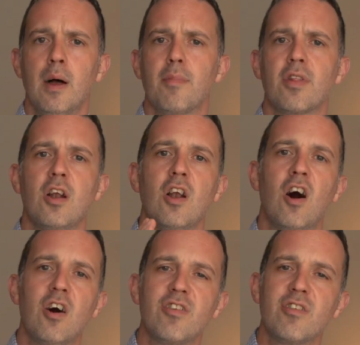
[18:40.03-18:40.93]
But the
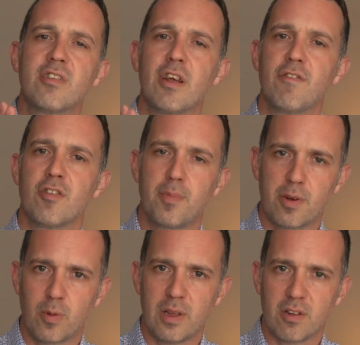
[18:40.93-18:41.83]
largest difference
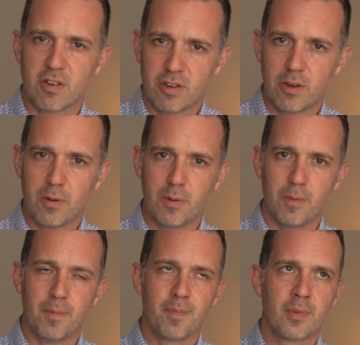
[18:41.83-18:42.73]
between the two
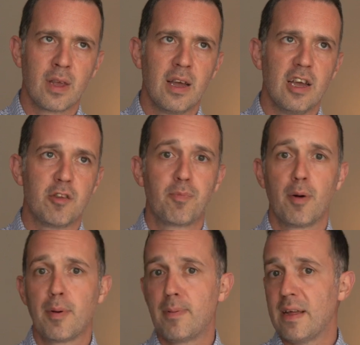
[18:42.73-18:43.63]
is
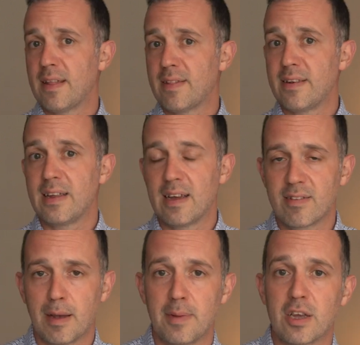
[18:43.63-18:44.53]
probably that the
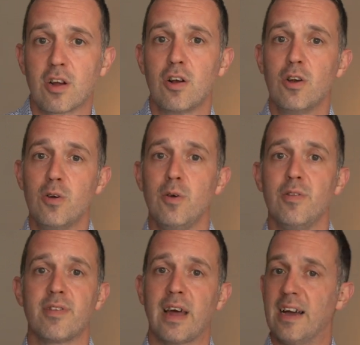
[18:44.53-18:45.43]
DSM
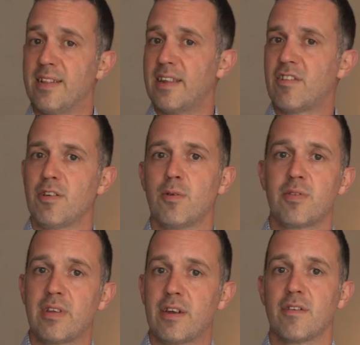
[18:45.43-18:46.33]
includes that additional
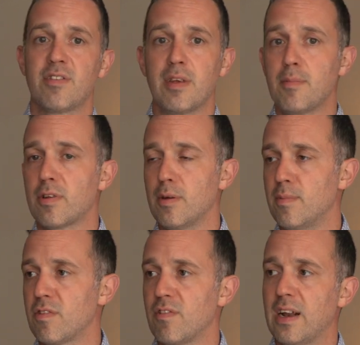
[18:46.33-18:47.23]
set of
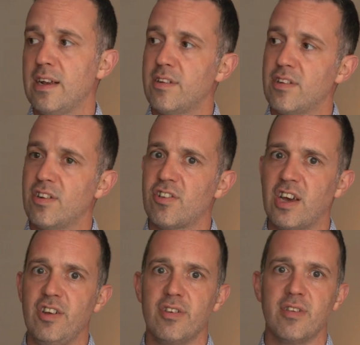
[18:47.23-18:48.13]
symptoms related to
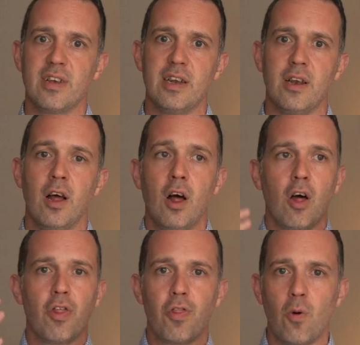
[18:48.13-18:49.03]
changes in
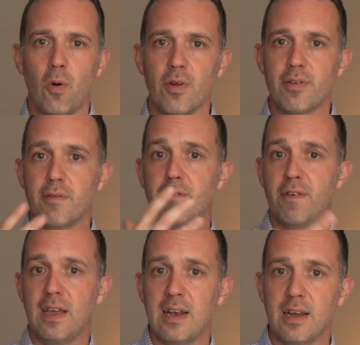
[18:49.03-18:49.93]
thoughts and
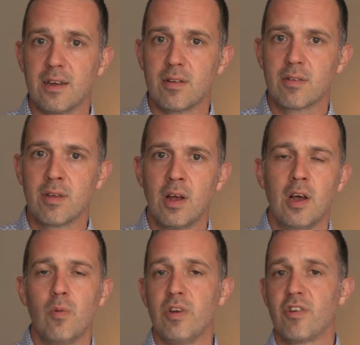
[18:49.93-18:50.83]
feelings,
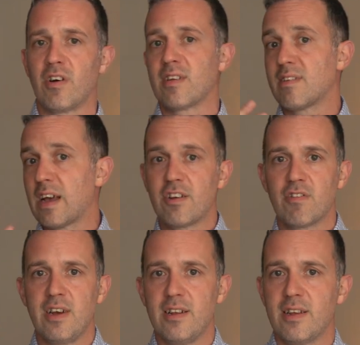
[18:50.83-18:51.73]
which are
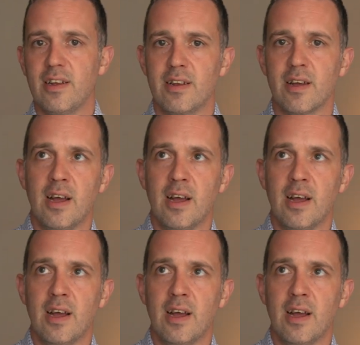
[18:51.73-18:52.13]
exaggerated